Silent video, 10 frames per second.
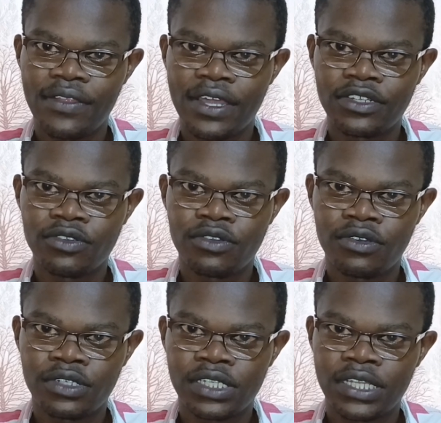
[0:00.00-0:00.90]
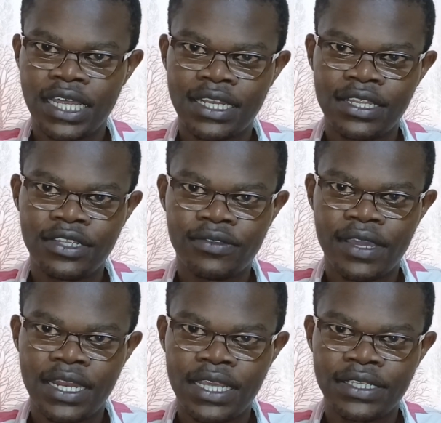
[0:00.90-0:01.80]
that you note that this
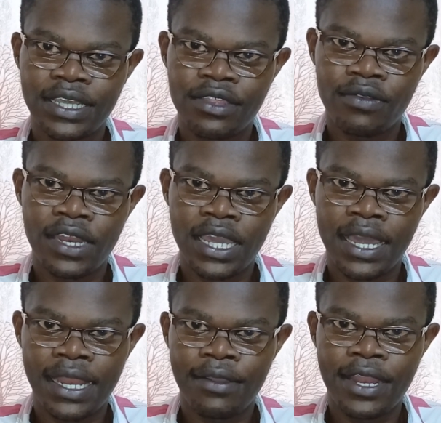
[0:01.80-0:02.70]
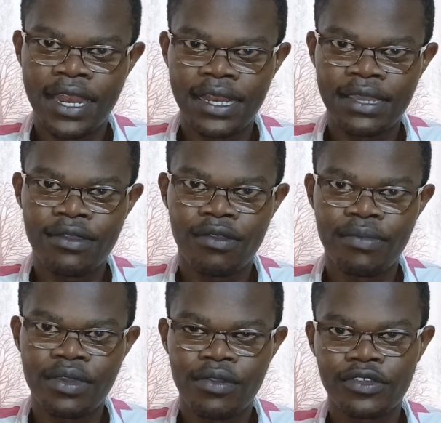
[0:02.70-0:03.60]
one is actually allowed and legal,
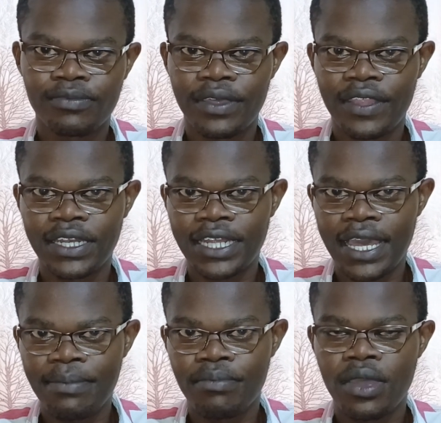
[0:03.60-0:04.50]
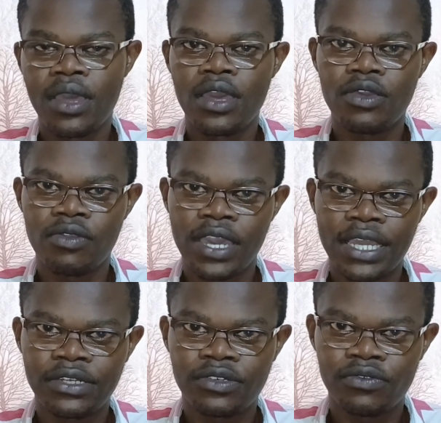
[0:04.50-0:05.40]
because by the time you
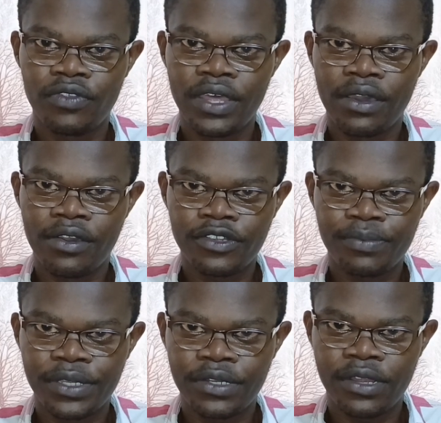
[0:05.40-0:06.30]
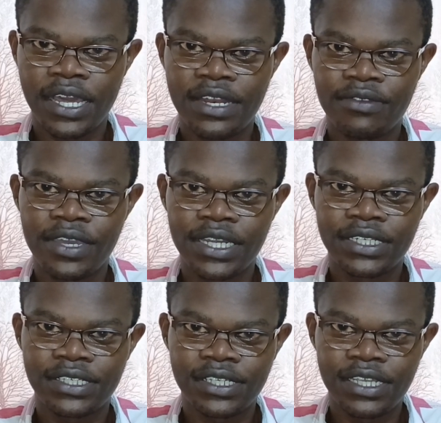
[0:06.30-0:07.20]
get to the hospital and you get
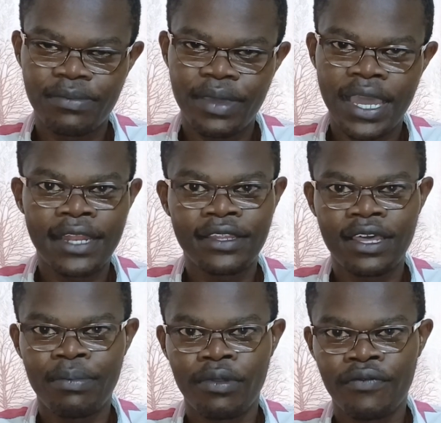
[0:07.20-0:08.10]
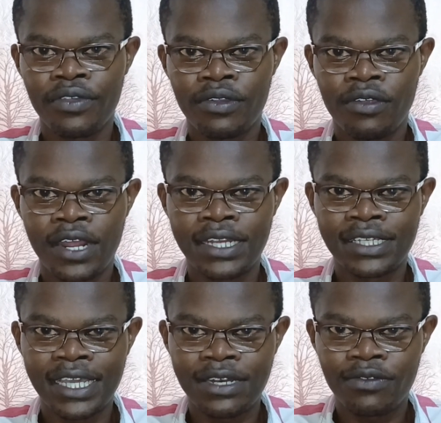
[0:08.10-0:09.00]
seen by a healthcare professional and
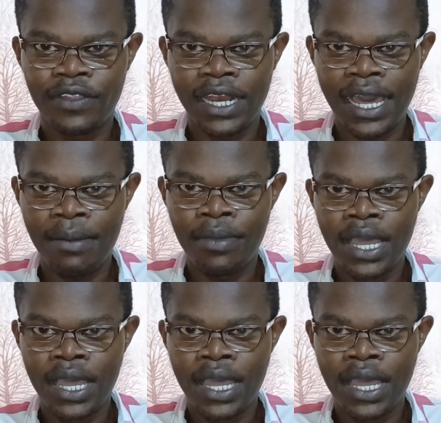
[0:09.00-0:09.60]
sent to the lab,